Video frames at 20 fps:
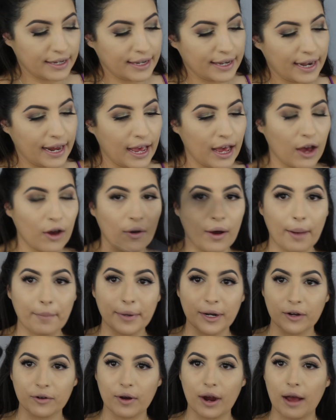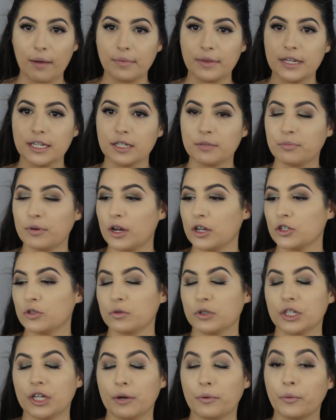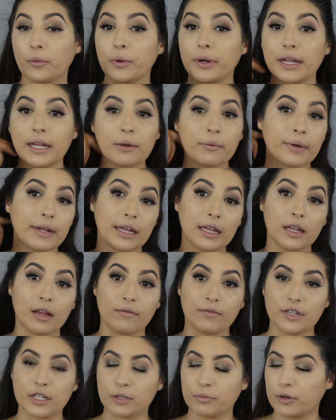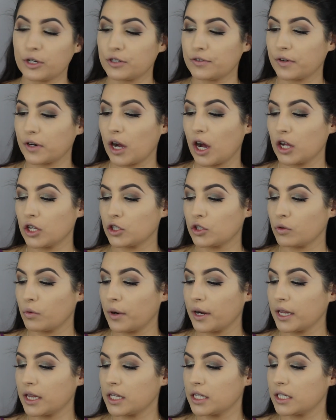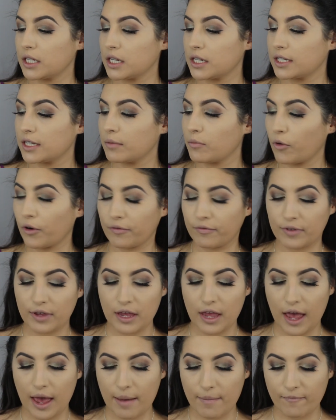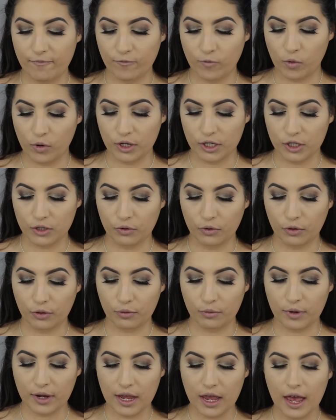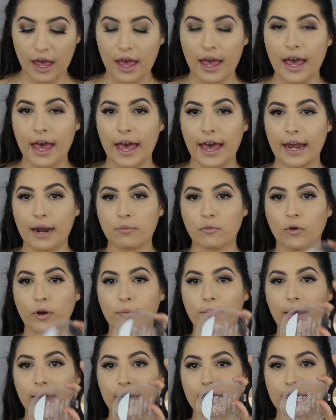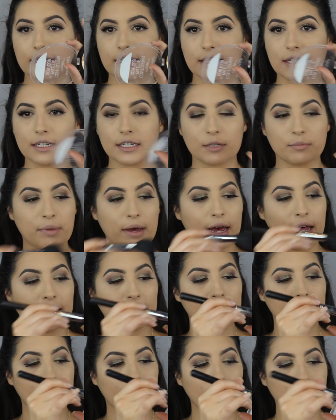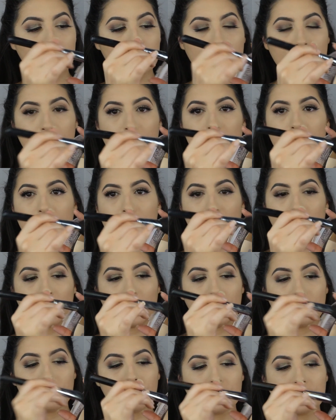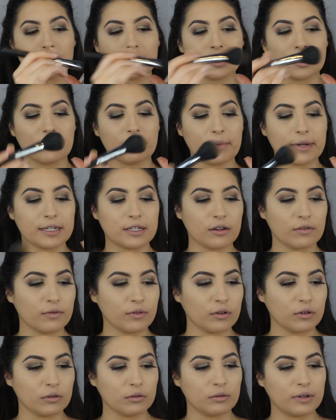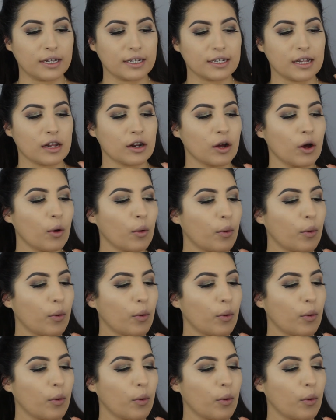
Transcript: Now I'm gonna grab this brush, which I really love this brush for contouring. This is the Morphe M403, and I'm going back into this palette, and I'm using this color just to give myself, ooh, it has a lot